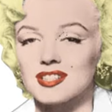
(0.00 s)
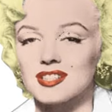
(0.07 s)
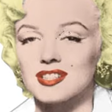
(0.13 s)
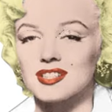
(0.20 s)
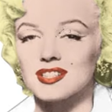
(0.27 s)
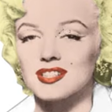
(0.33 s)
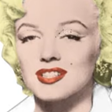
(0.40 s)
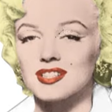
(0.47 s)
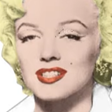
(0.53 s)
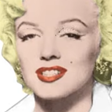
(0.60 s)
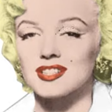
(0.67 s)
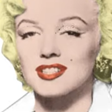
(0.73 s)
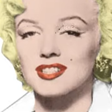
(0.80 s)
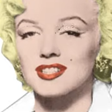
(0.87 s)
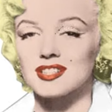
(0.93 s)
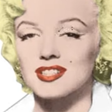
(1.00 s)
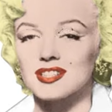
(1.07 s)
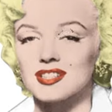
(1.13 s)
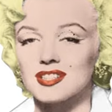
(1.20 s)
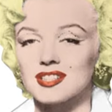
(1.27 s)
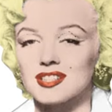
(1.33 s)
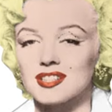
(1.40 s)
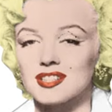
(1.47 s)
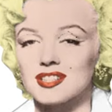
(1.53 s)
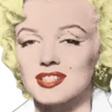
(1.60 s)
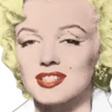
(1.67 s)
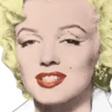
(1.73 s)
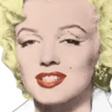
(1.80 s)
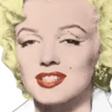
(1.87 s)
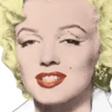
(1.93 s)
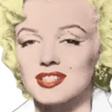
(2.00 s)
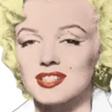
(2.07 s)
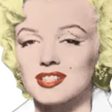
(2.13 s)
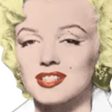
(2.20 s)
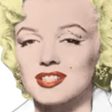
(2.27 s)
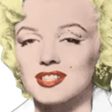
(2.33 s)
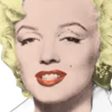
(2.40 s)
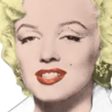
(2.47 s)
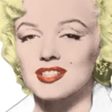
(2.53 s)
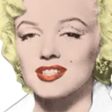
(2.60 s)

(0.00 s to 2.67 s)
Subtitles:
illustration back in the late 50s,